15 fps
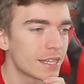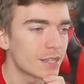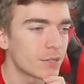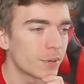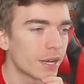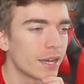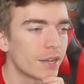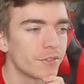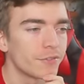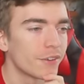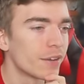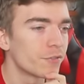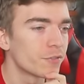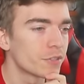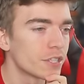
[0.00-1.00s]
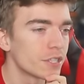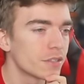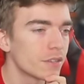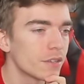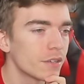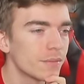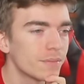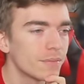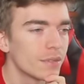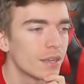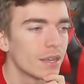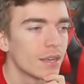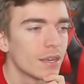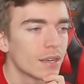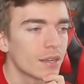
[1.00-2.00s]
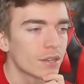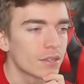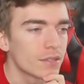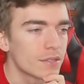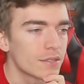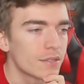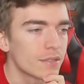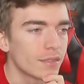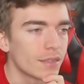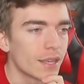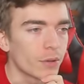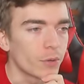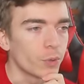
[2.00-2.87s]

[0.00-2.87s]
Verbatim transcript: That's why I favorited them, because they're